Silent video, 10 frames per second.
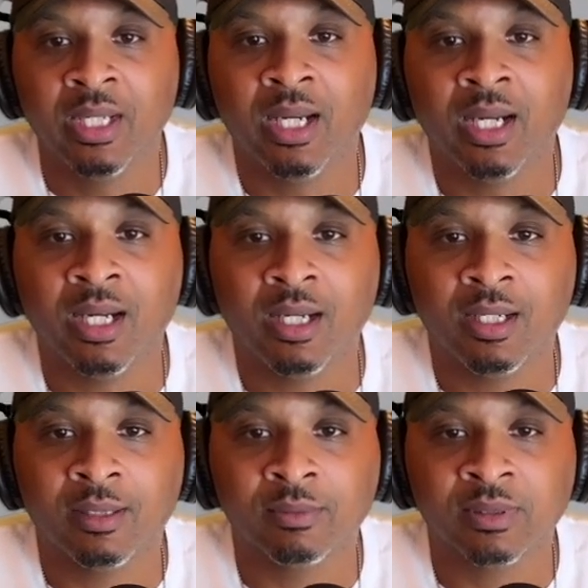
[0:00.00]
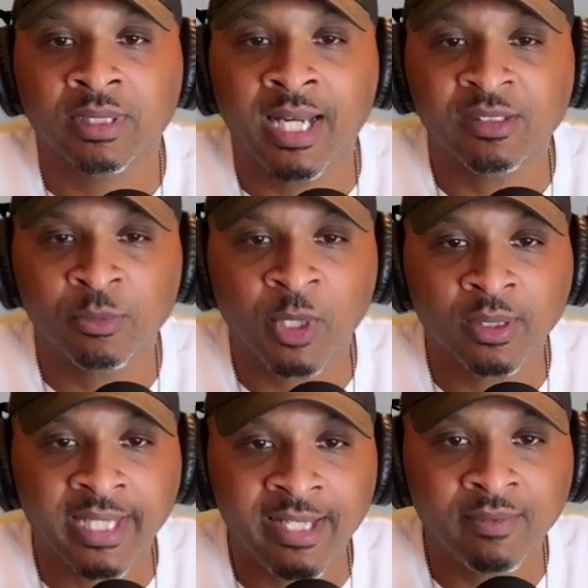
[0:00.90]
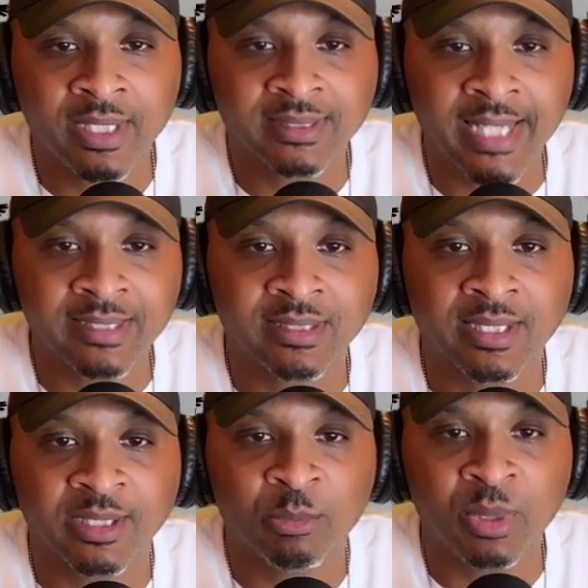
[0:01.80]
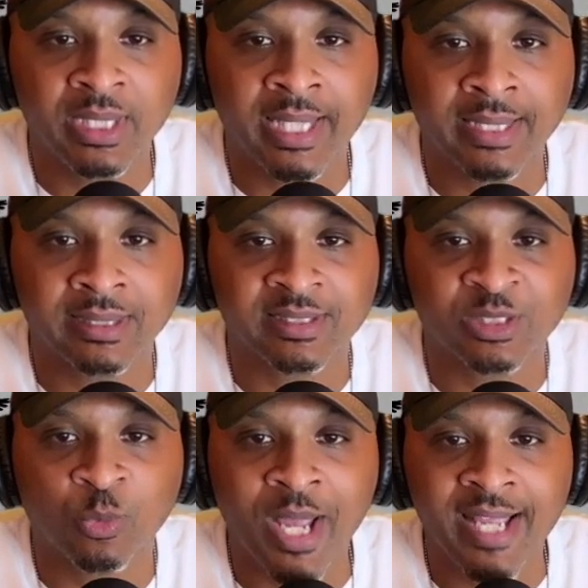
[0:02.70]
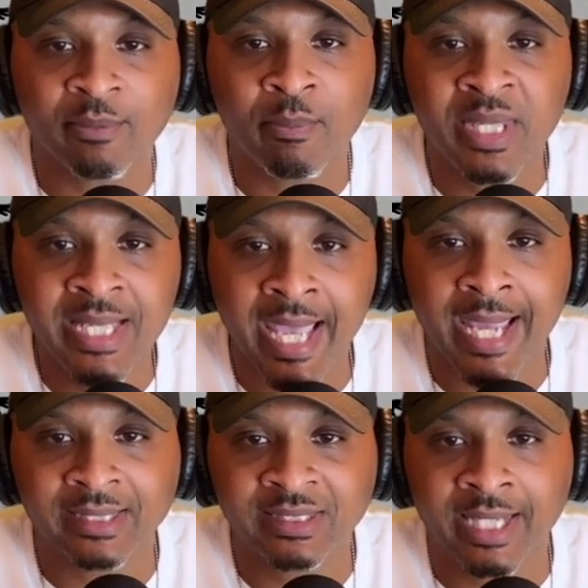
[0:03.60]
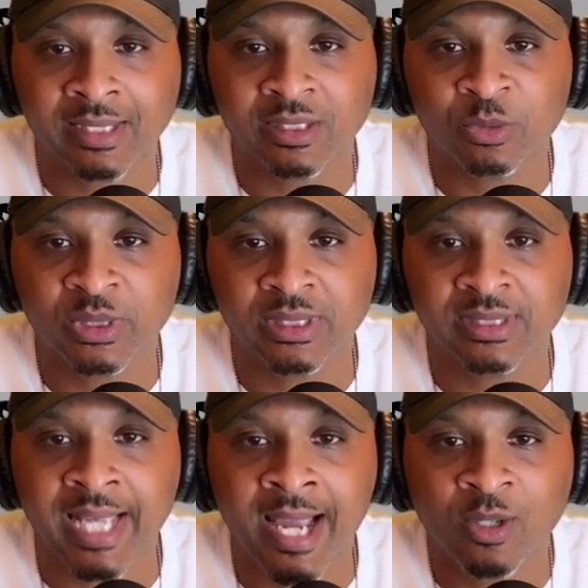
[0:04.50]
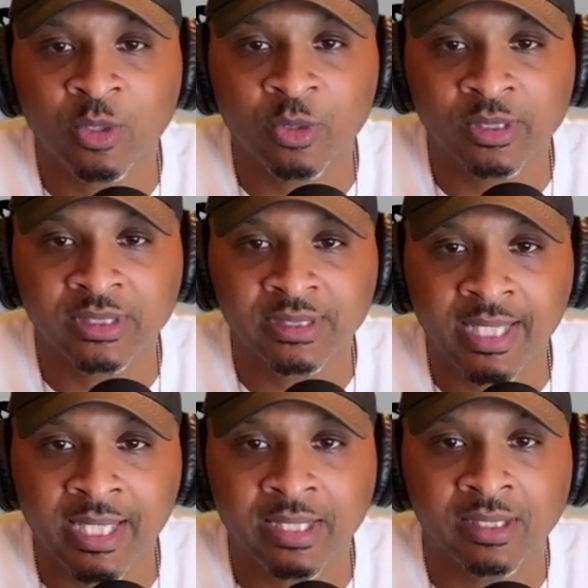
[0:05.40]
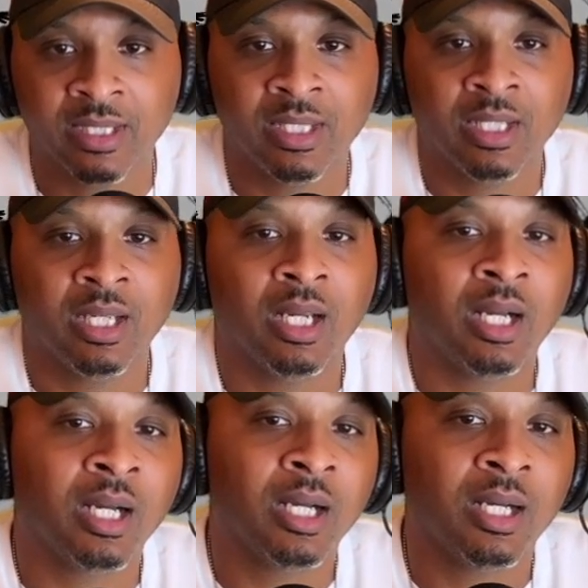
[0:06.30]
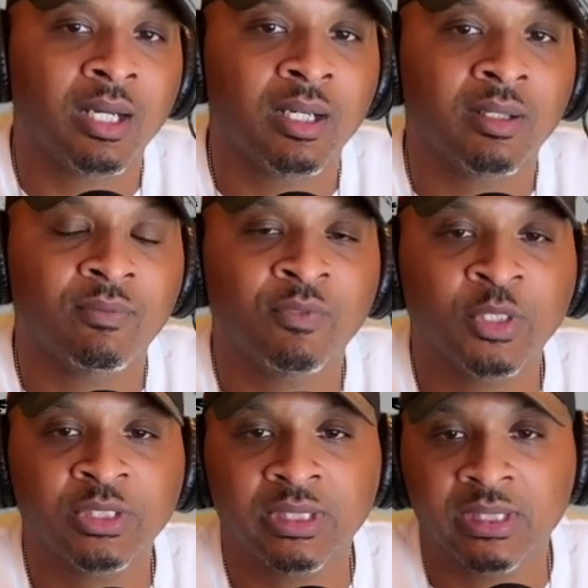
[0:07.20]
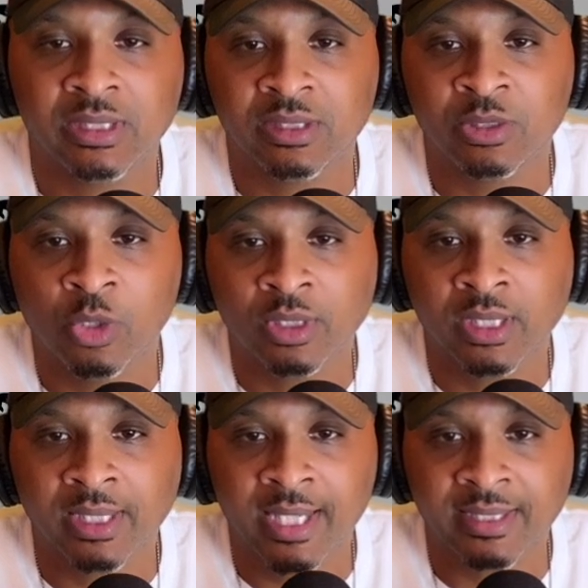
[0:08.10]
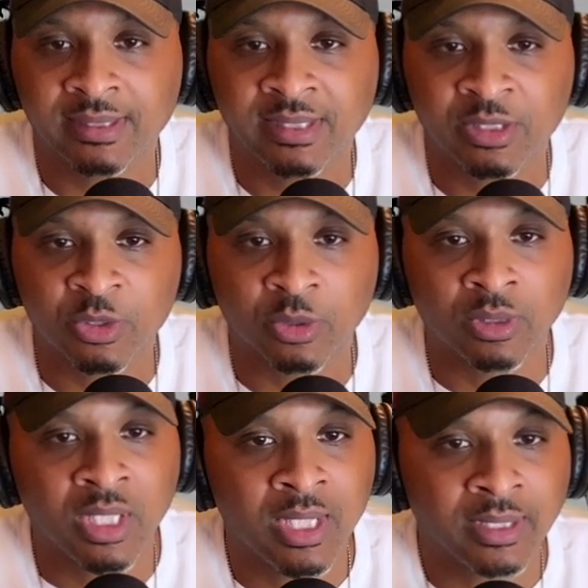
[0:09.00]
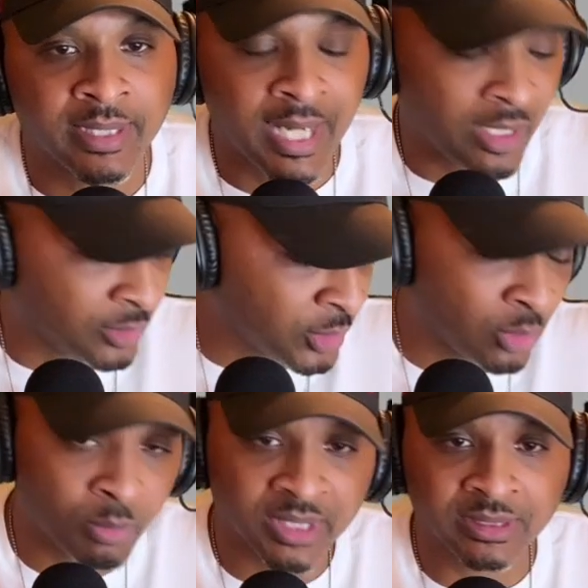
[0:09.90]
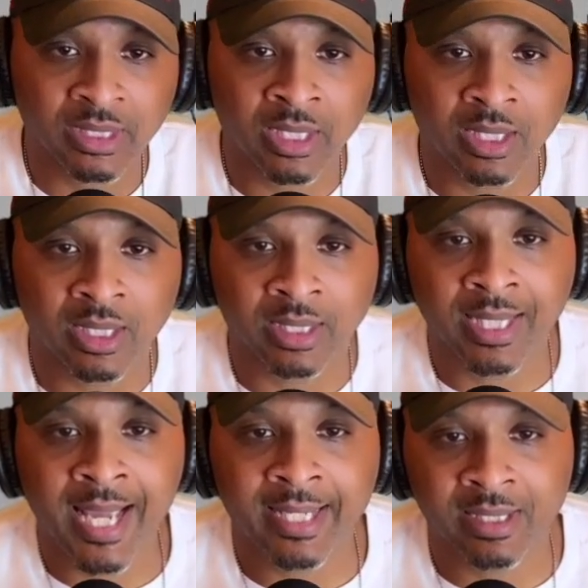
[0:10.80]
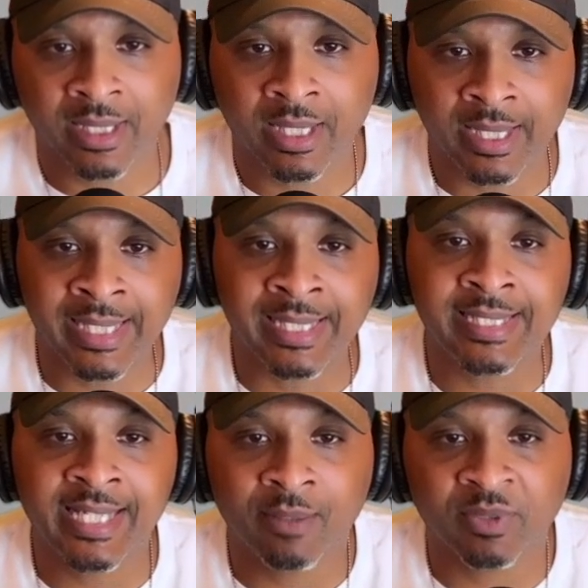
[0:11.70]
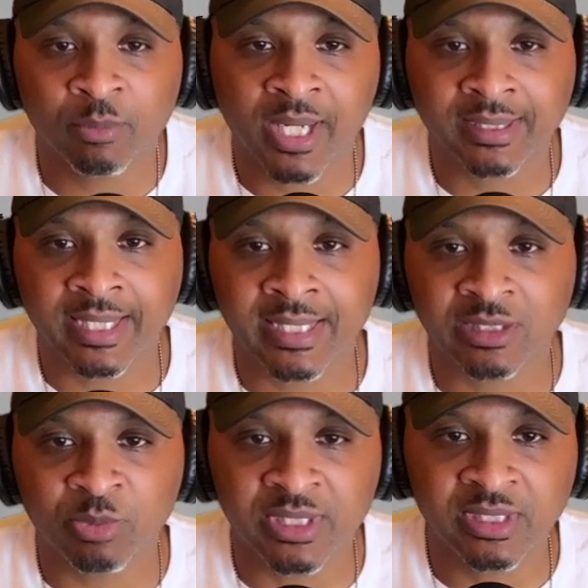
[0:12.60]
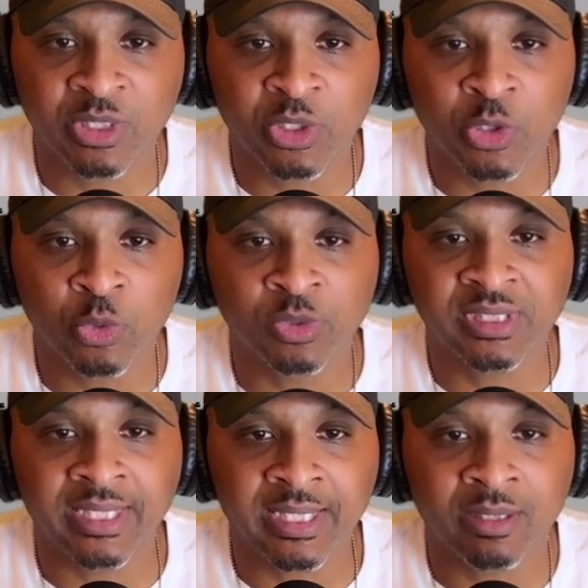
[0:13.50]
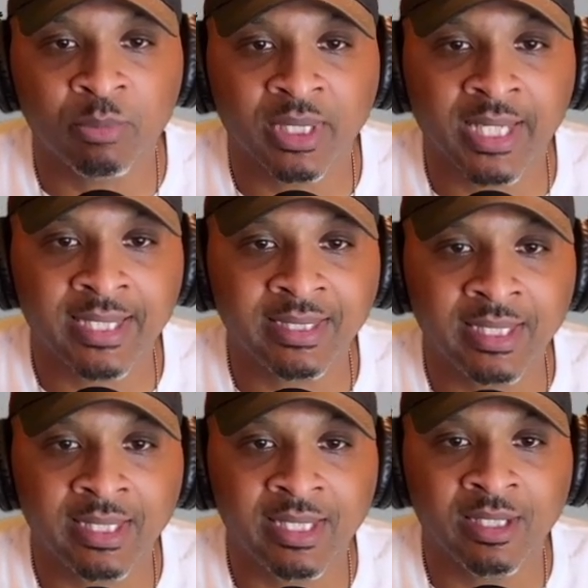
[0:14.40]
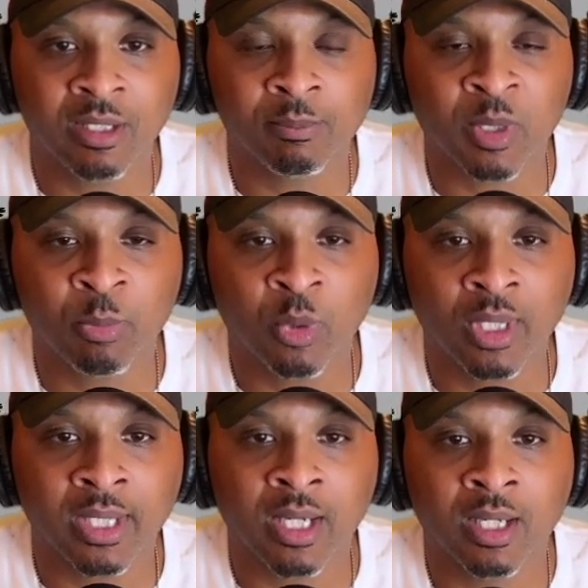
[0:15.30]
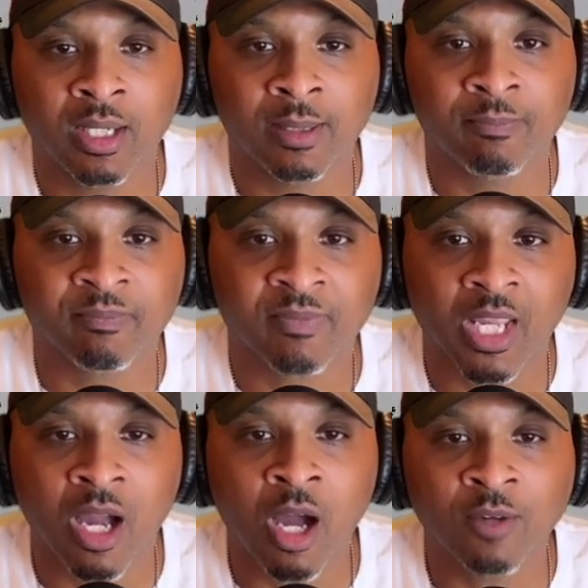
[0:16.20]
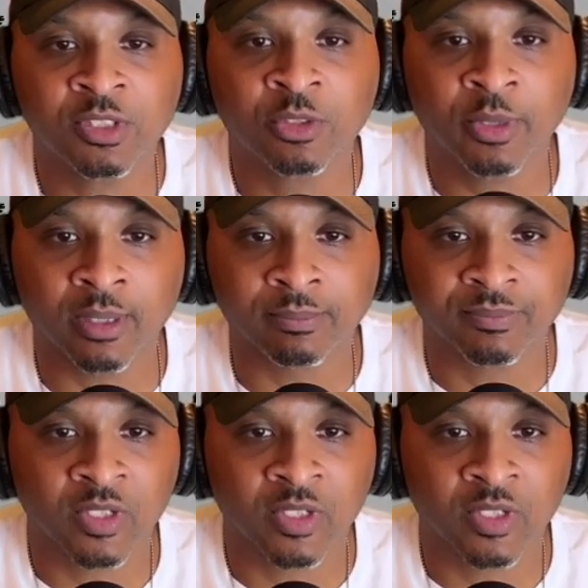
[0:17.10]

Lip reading: college football game day is actually going to be at the Swac Meac Challenge, which is Alcorn State versus North Carolina Central. Now, I don't know a lot in depth about the HBCU scene, but I did hit up my boy off script.